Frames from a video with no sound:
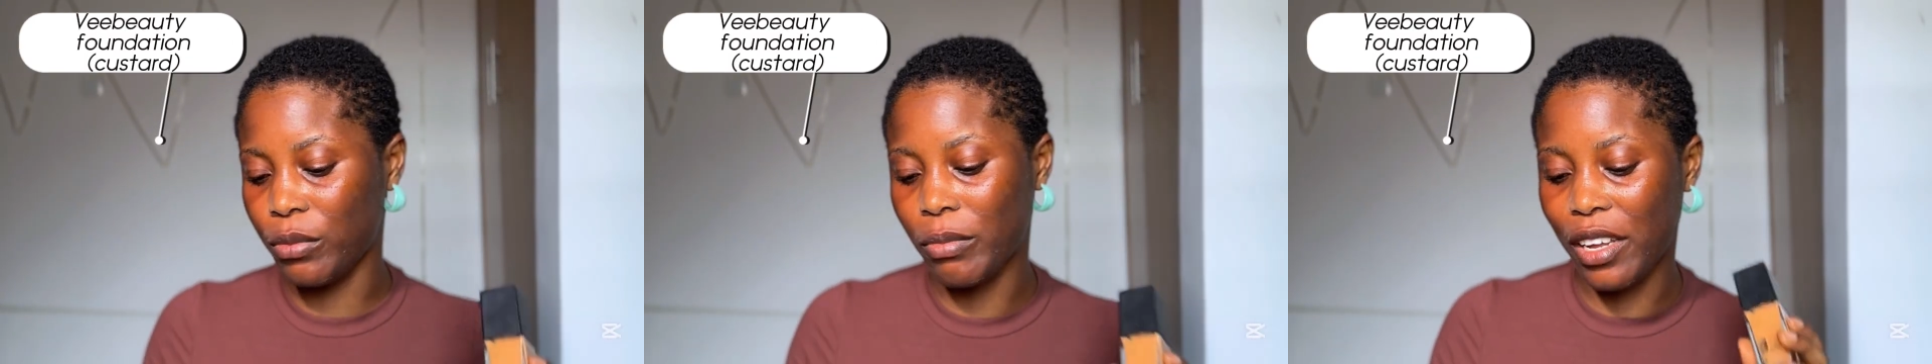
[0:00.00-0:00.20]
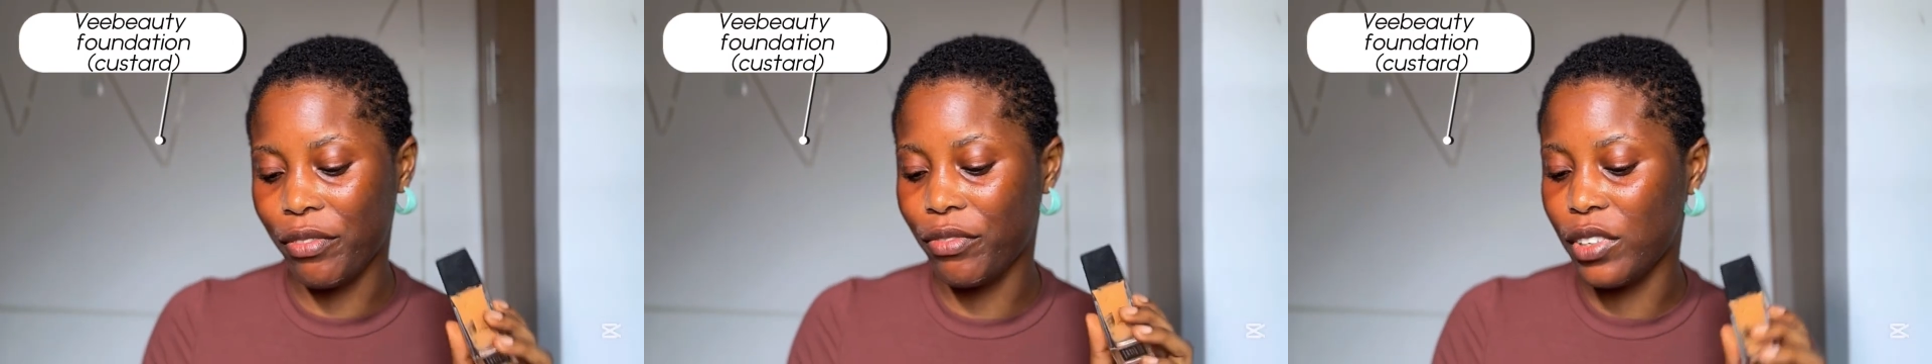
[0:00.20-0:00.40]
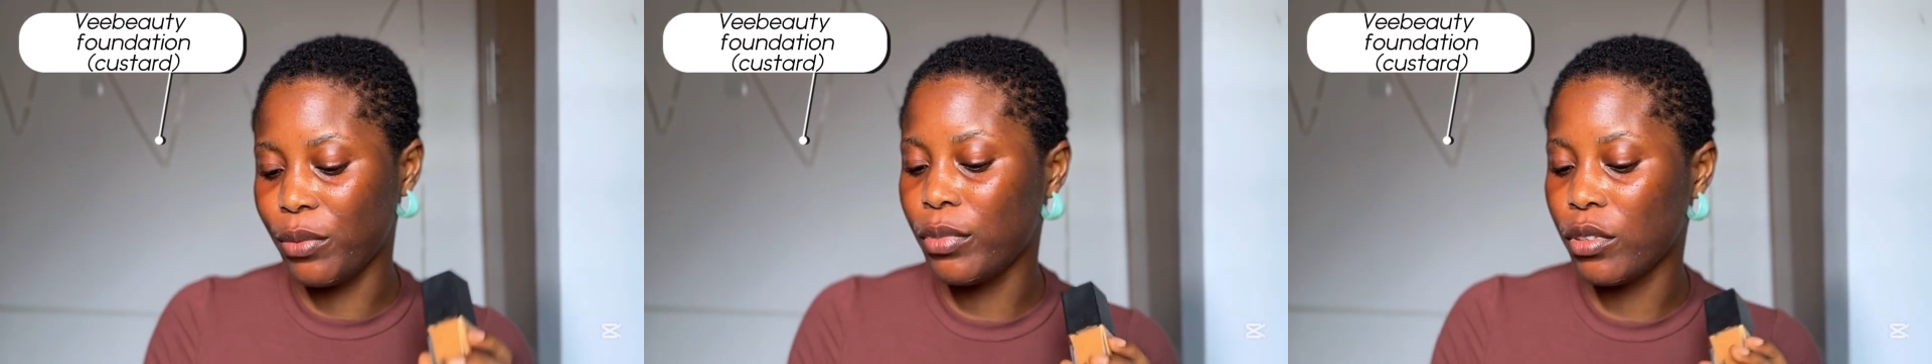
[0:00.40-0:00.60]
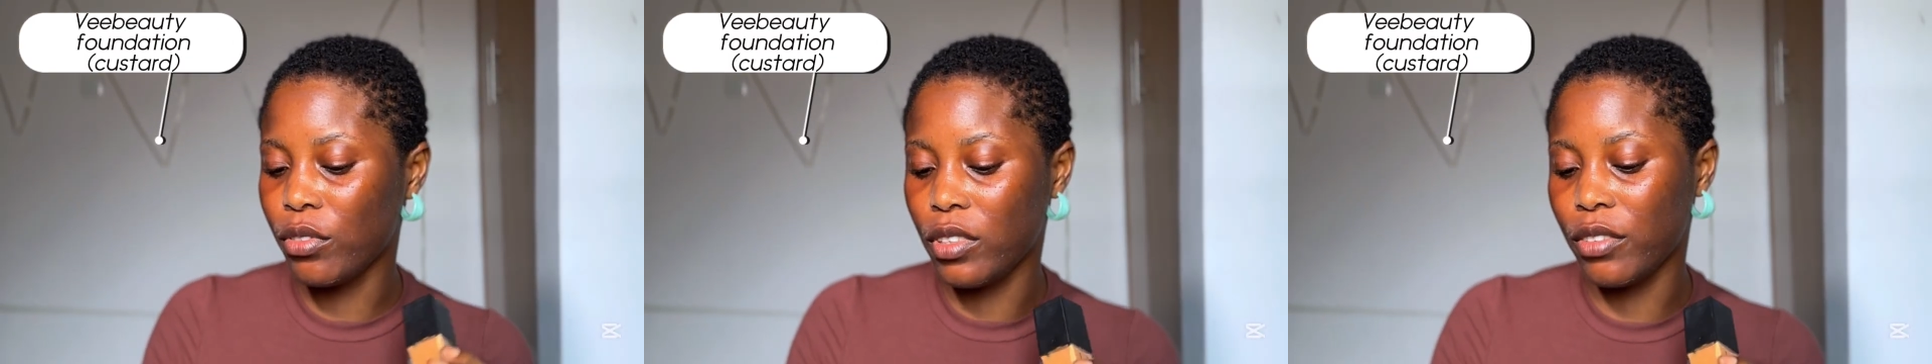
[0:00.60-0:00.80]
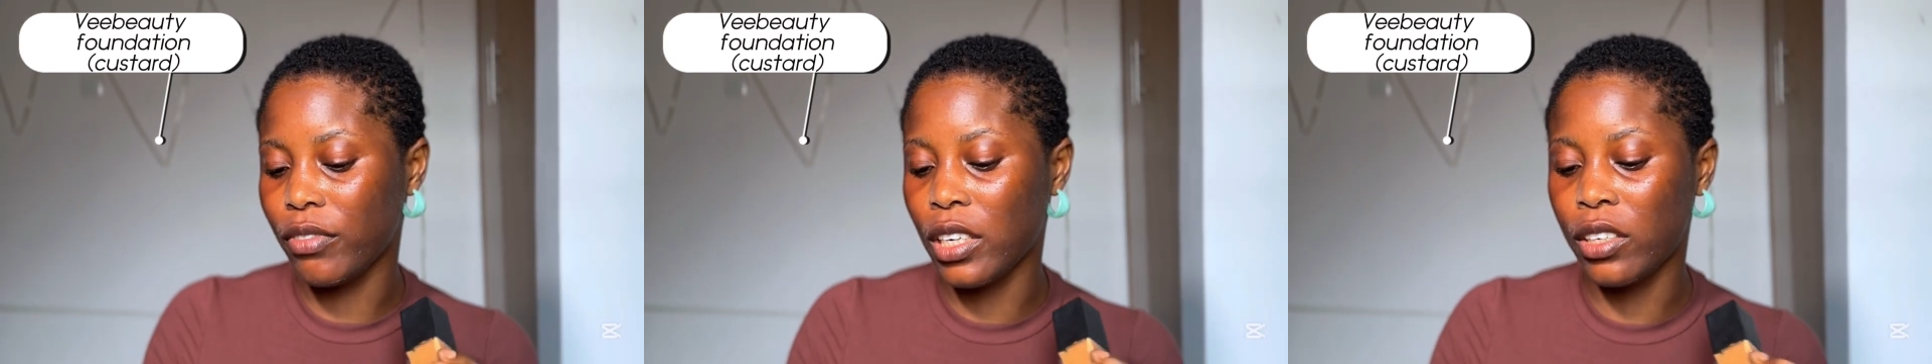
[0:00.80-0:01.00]
my Veebeauty
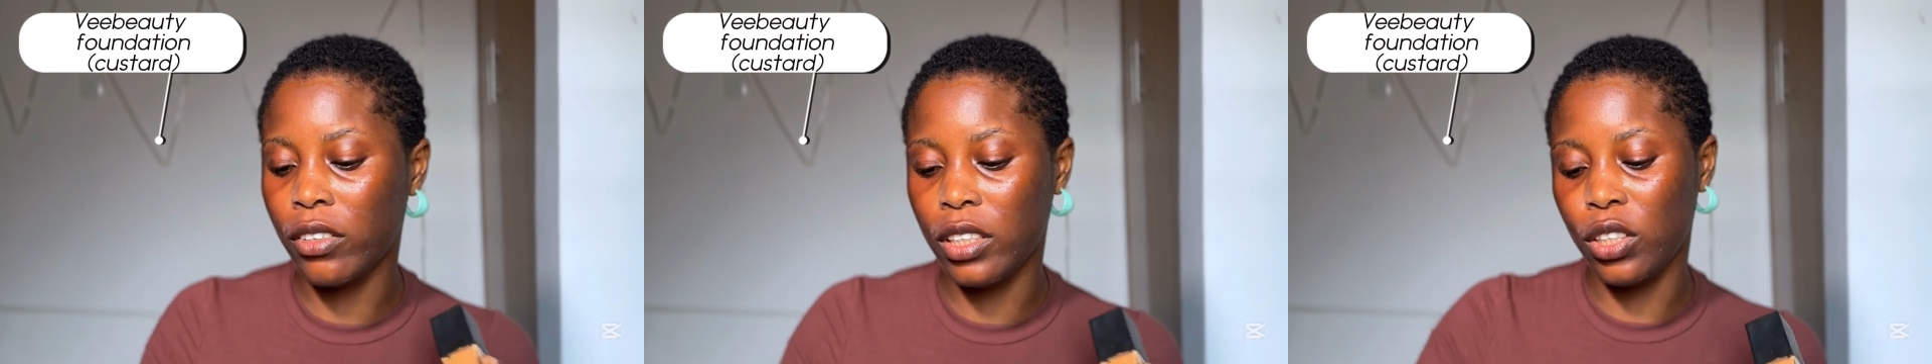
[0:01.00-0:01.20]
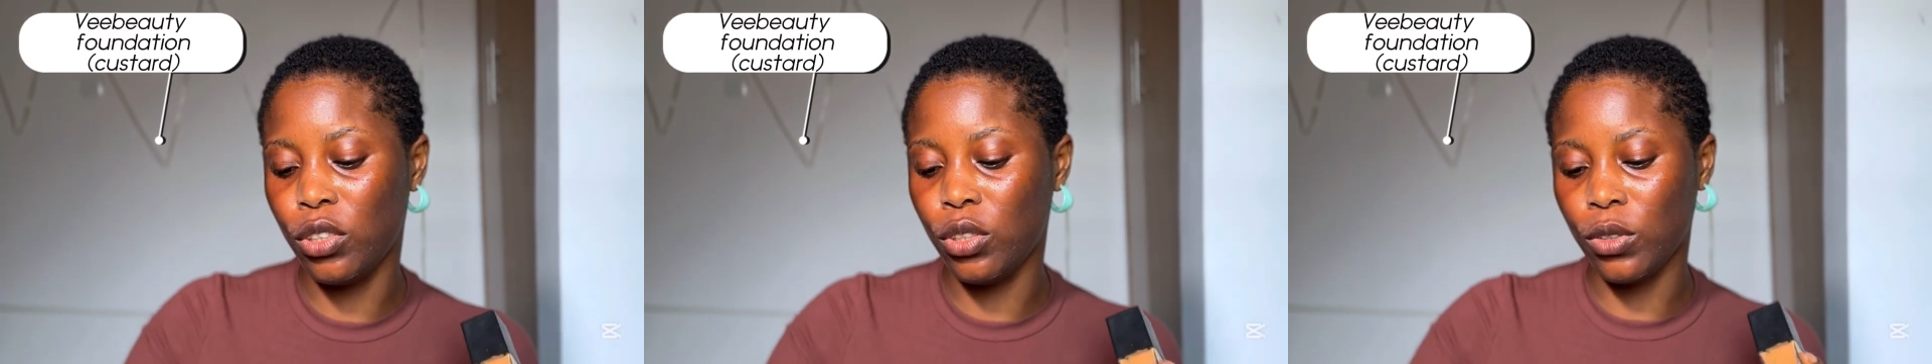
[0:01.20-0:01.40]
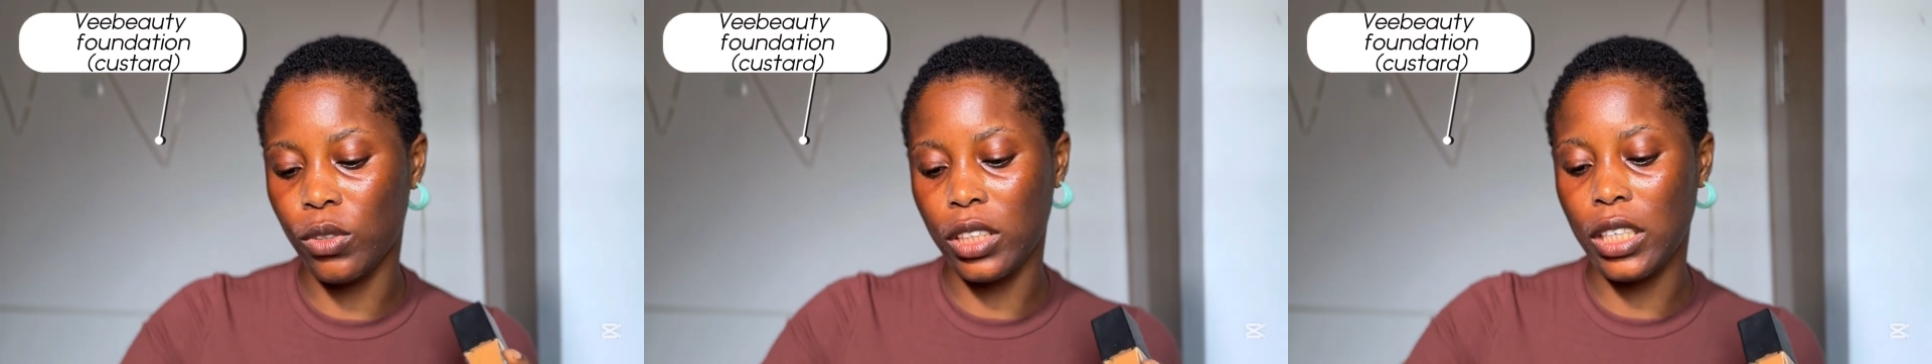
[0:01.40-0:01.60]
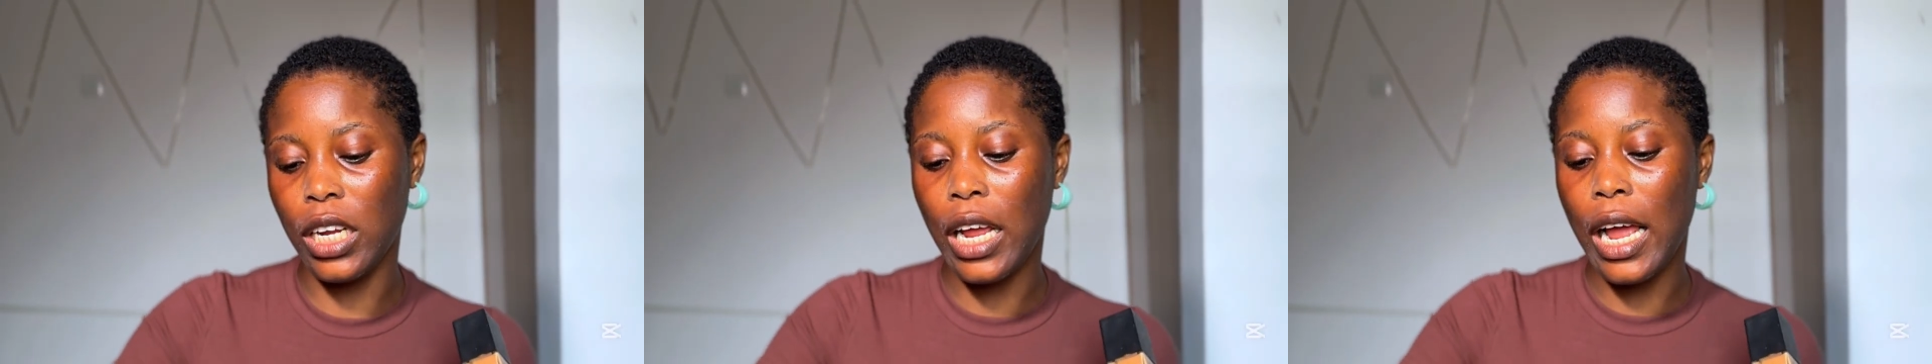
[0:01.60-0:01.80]
foundation,